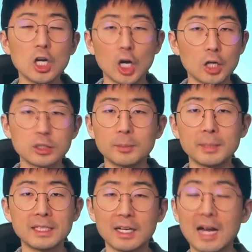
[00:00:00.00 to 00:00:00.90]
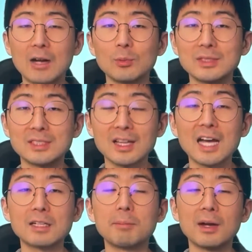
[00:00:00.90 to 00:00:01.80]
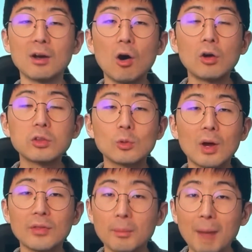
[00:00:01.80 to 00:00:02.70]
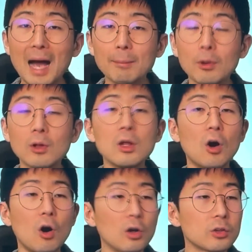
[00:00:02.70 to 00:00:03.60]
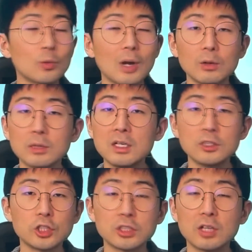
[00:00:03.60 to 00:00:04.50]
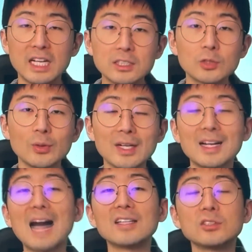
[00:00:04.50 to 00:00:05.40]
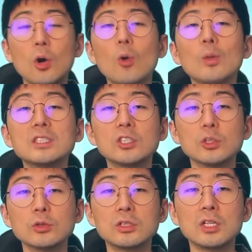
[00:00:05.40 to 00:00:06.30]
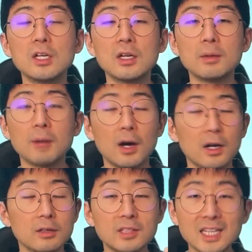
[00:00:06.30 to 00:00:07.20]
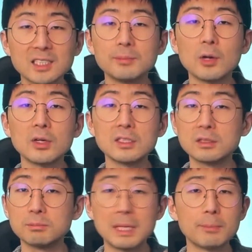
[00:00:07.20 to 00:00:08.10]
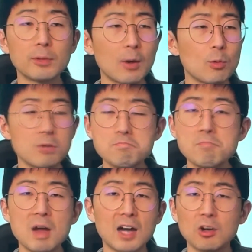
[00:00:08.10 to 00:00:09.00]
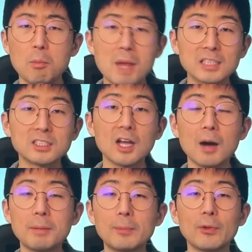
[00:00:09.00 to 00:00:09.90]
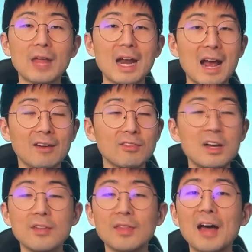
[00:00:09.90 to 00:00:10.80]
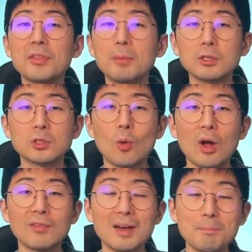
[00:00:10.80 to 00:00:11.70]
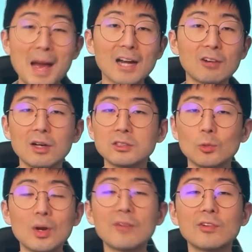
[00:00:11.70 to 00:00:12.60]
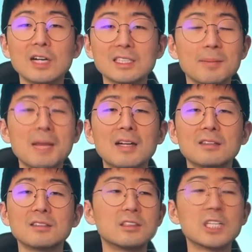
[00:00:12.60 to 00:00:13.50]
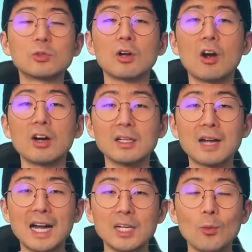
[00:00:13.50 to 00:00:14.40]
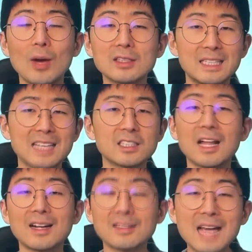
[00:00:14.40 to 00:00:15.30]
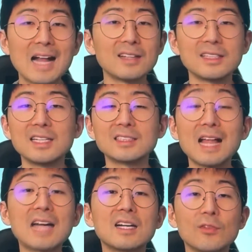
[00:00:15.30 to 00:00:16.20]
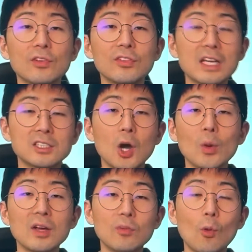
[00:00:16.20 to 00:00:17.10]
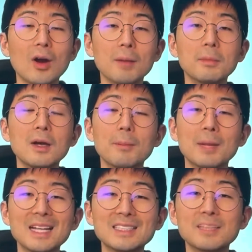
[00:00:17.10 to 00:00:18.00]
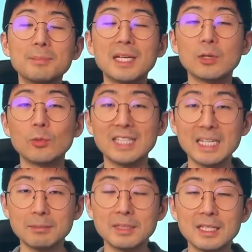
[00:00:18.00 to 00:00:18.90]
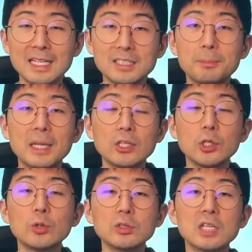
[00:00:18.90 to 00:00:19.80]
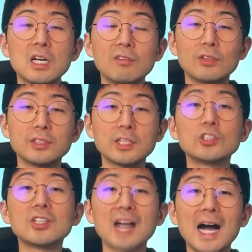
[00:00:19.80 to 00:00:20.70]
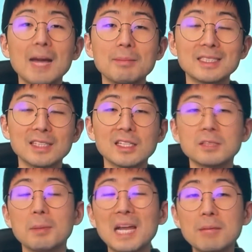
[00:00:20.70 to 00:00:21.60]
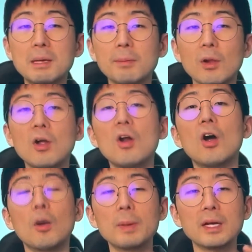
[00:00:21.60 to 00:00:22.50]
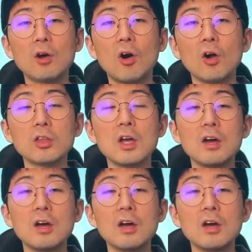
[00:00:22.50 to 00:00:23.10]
uh, somebody that God would select, but all throughout the Bible, mm-hmm. all throughout just history, God has always used uh, testimonies, people that were I don't know, messed up, people that have not the most qualified backgrounds, whatever it is. And I'm not disregarding Kanye West. He has a lot of talent, he has a lot of different things going for him, but is it being redeemed? Is it being mm-hmm. used for such a time as this? Many people are being called